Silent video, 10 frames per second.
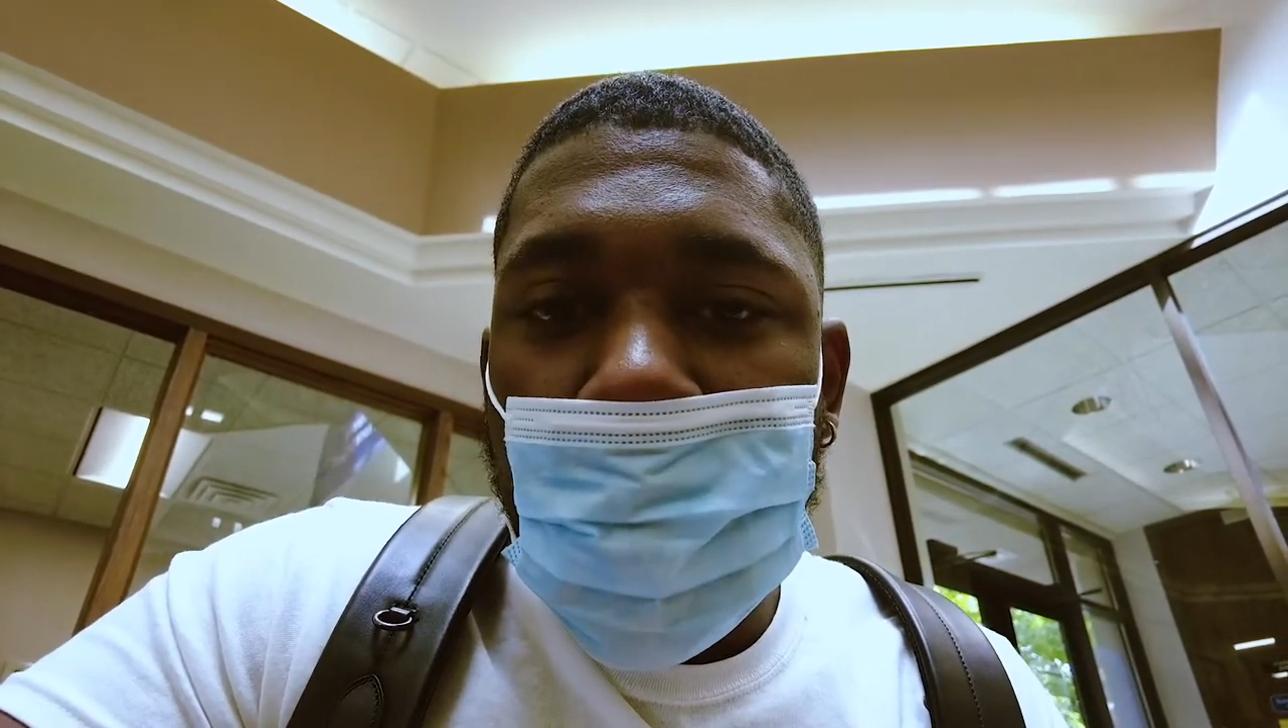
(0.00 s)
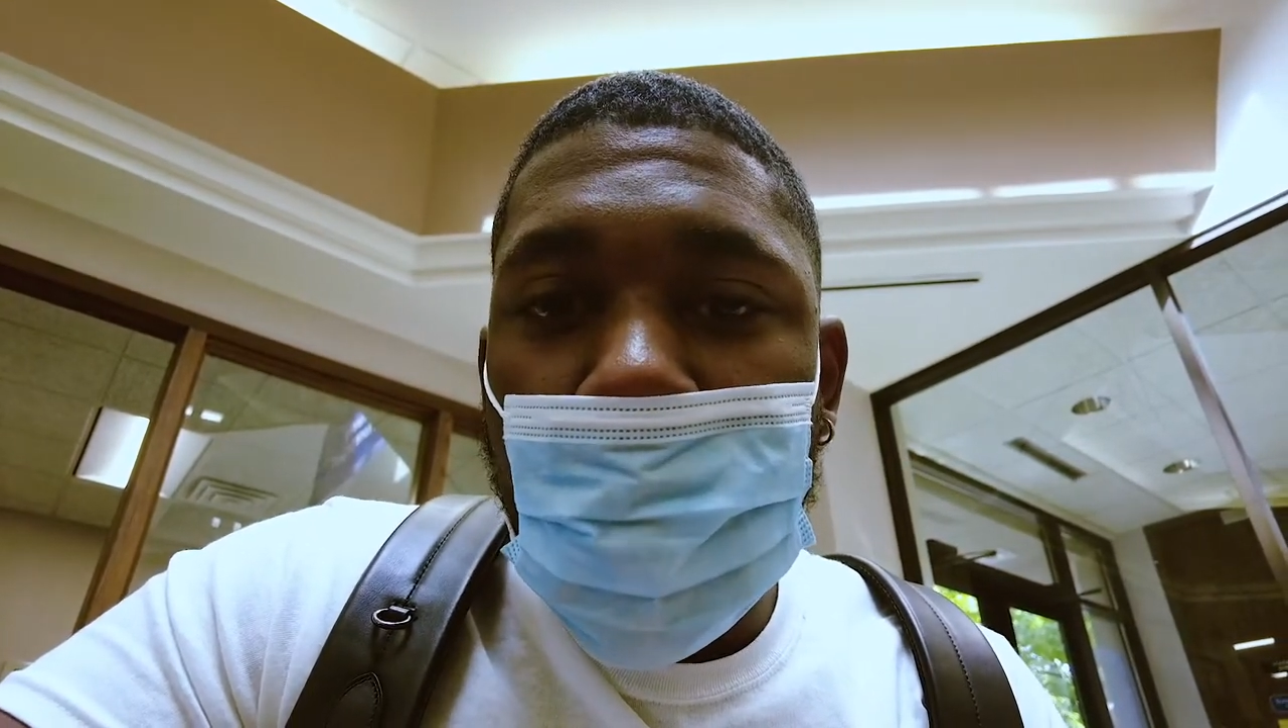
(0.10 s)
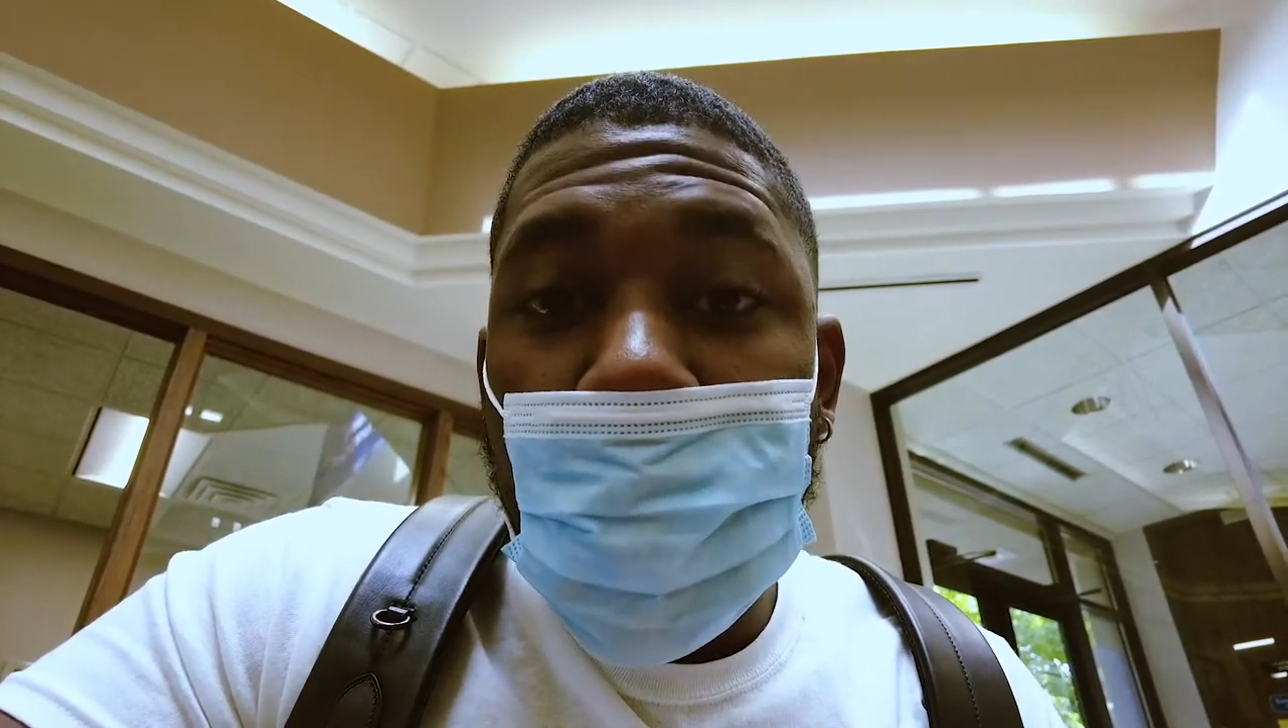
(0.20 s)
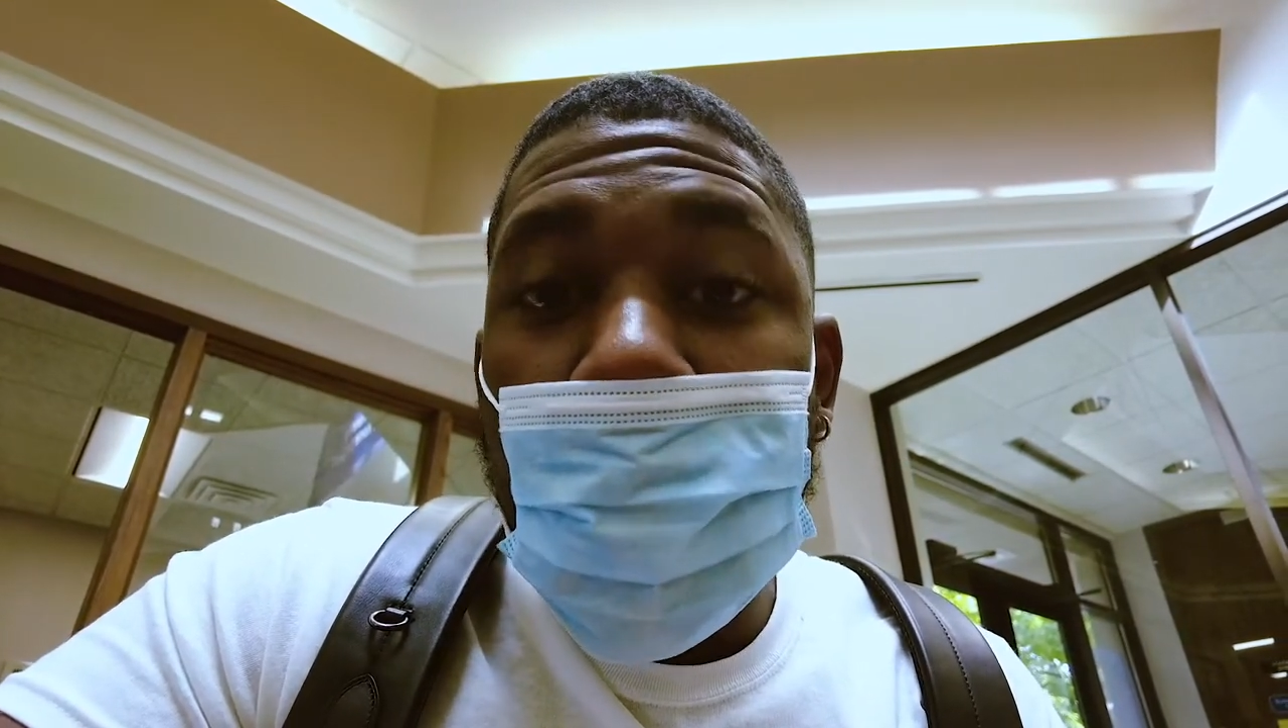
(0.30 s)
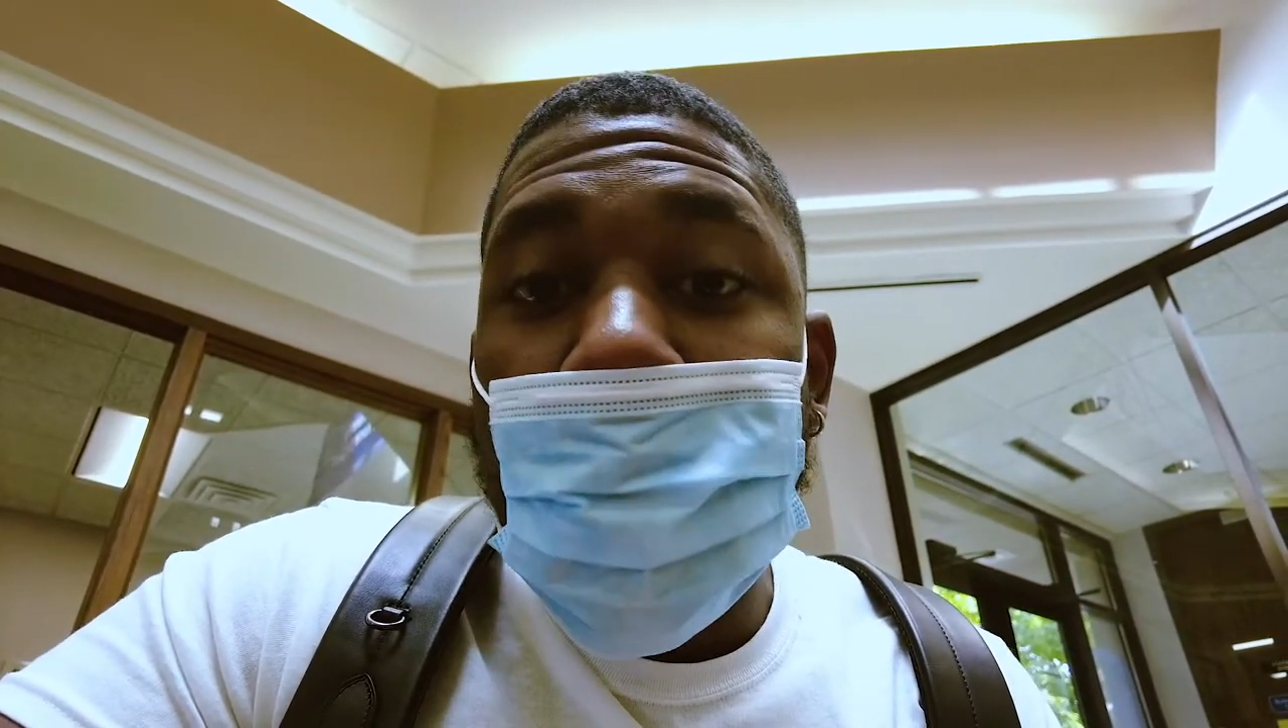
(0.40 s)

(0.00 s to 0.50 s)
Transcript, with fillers: for a